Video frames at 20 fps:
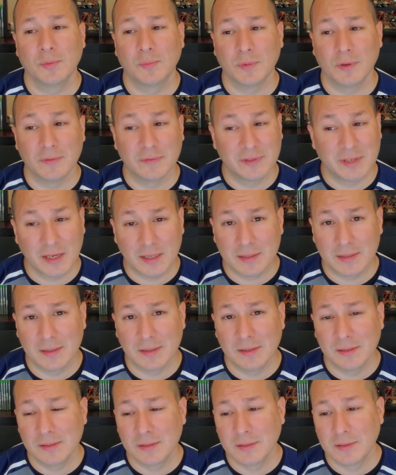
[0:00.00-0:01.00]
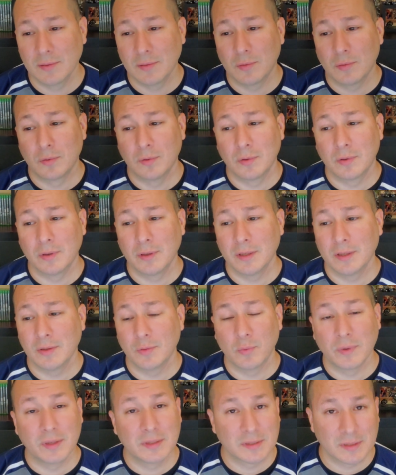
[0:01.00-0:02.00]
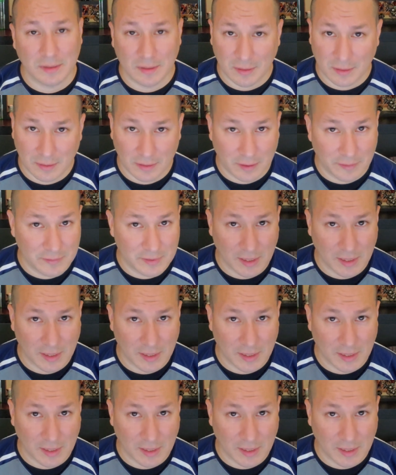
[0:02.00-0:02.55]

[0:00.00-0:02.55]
of Texas or in the winter of